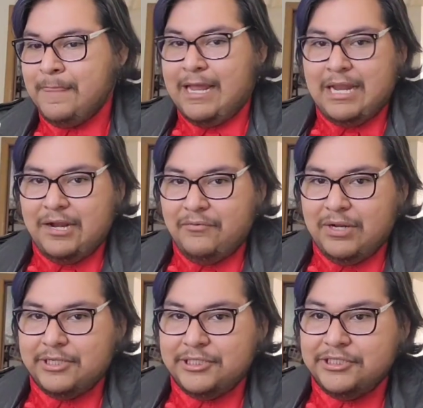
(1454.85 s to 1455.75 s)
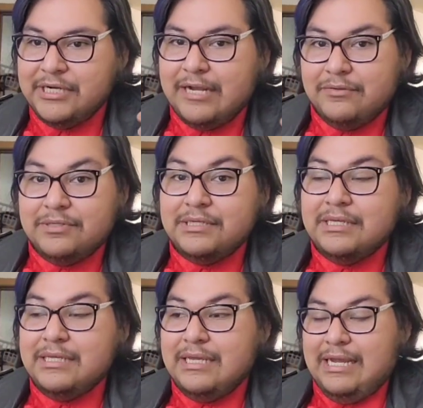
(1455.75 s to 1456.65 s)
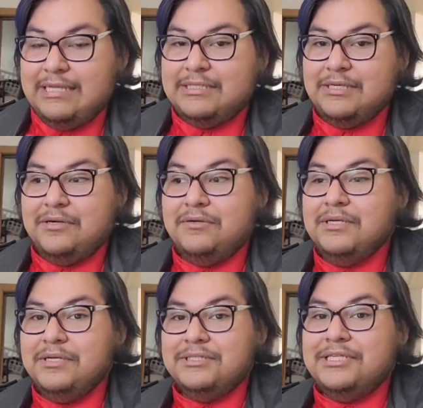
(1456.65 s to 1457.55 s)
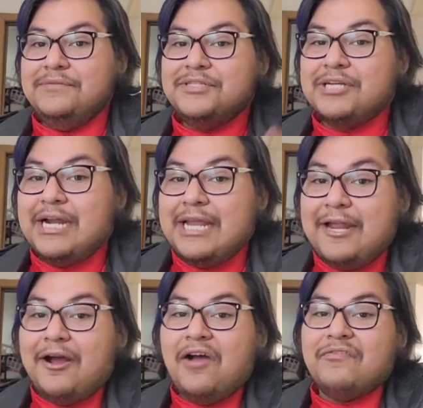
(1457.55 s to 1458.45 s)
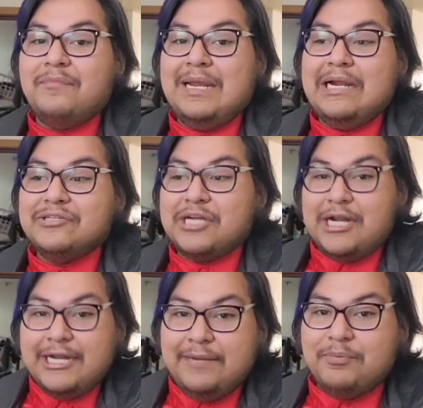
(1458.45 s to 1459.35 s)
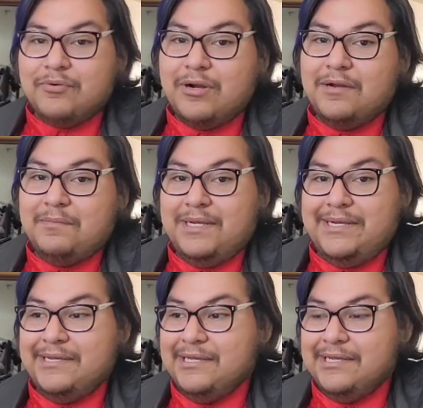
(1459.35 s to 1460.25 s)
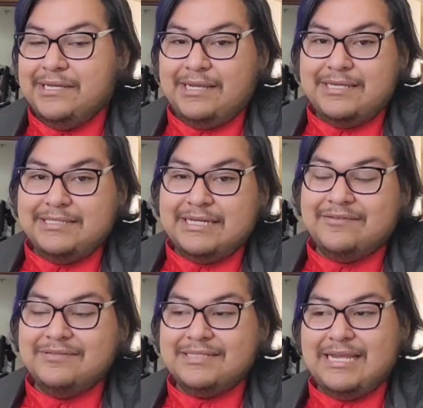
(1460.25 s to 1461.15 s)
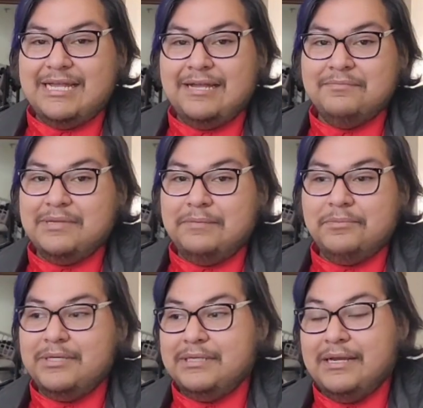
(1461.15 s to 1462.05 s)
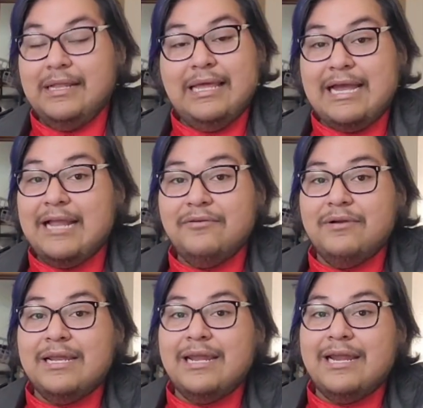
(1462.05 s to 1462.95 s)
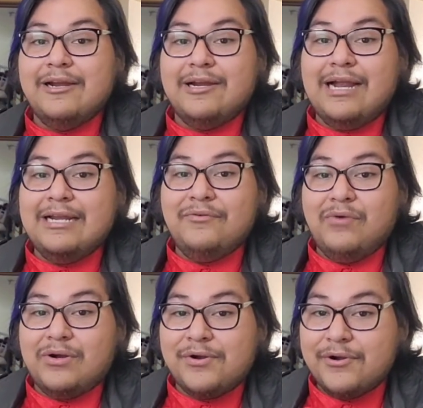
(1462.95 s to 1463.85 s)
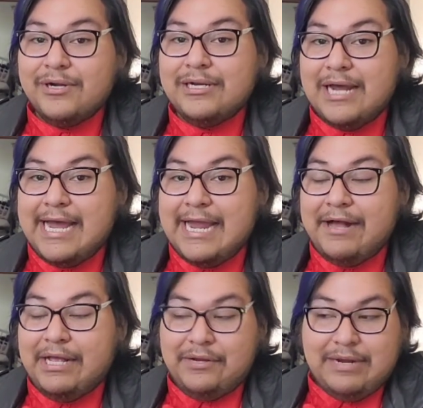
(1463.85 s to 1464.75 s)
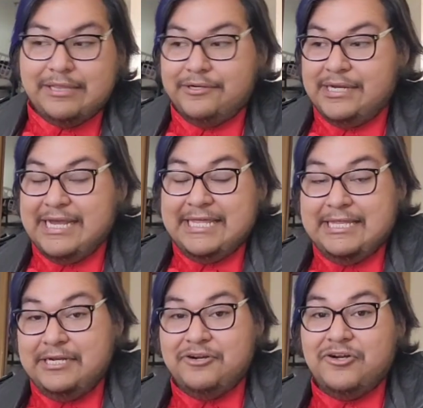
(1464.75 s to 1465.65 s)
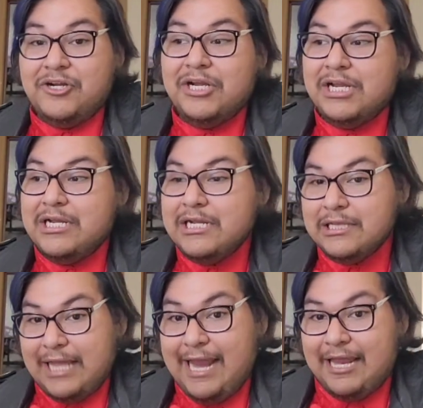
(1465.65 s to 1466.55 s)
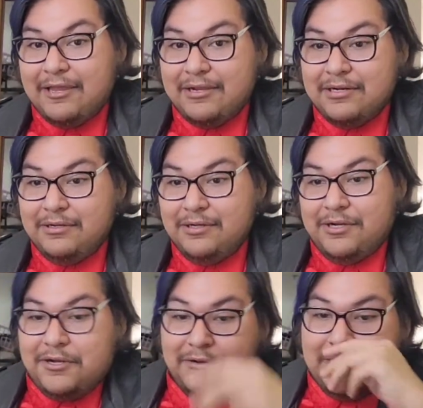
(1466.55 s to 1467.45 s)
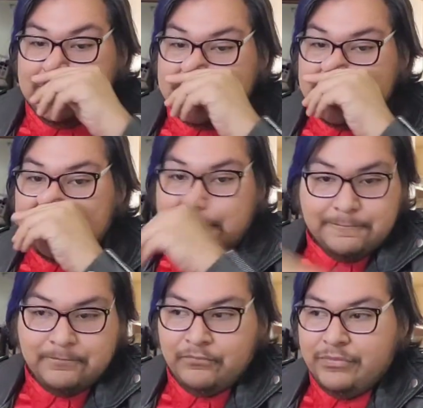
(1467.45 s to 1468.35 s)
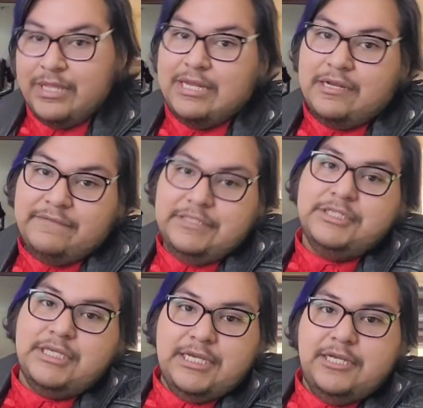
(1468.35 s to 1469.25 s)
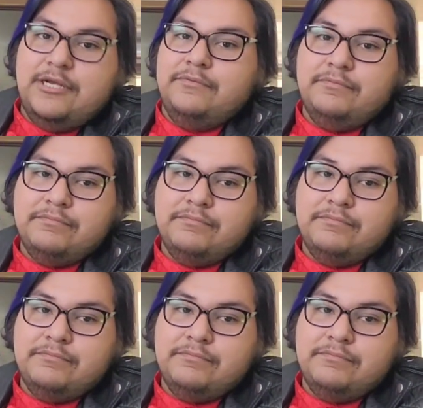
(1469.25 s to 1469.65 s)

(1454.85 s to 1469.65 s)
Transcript: and I didn't want her to drown. And so she was trying to get off me, and I was trying to keep her on me because I was like, I don't care. I didn't want her to die. I'd rather die than her, And so then eventually,